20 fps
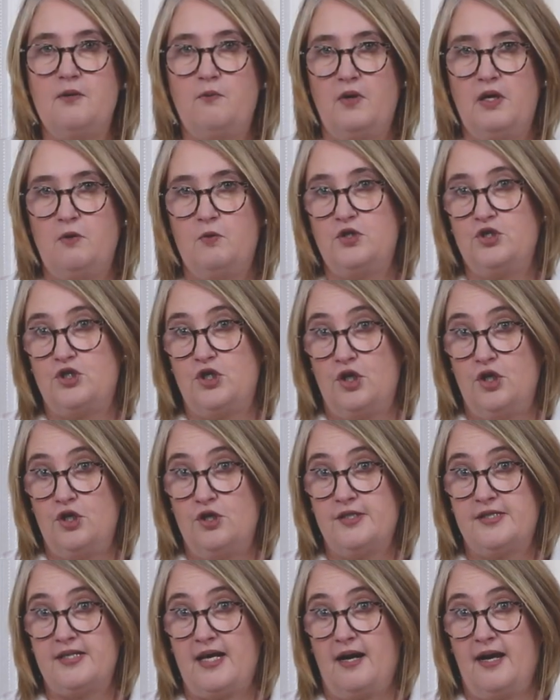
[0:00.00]
we would
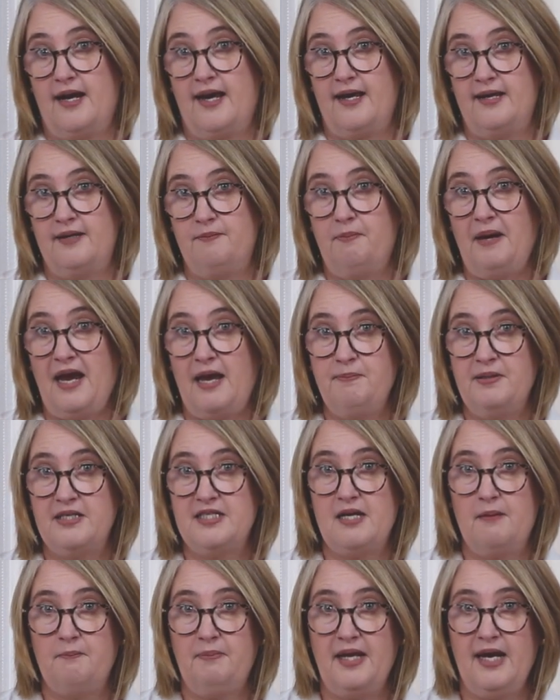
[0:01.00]
use a paper
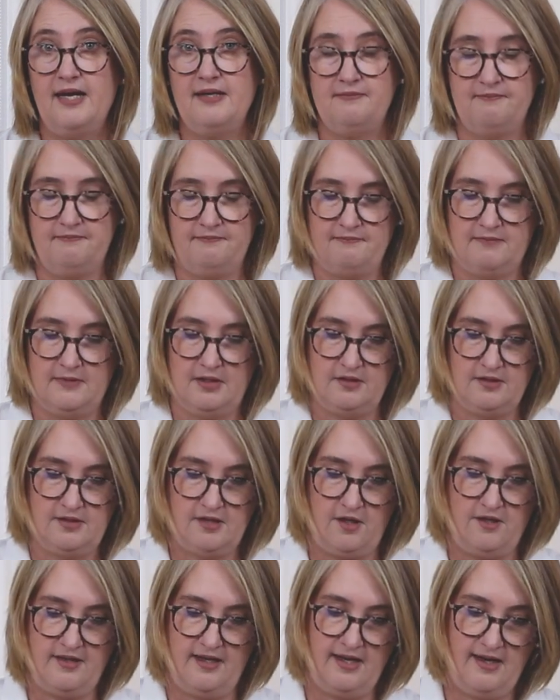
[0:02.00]
template,
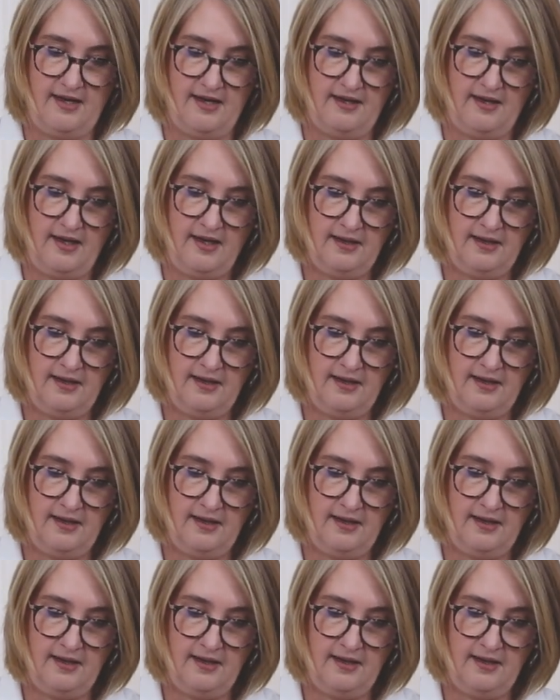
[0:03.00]
so they're a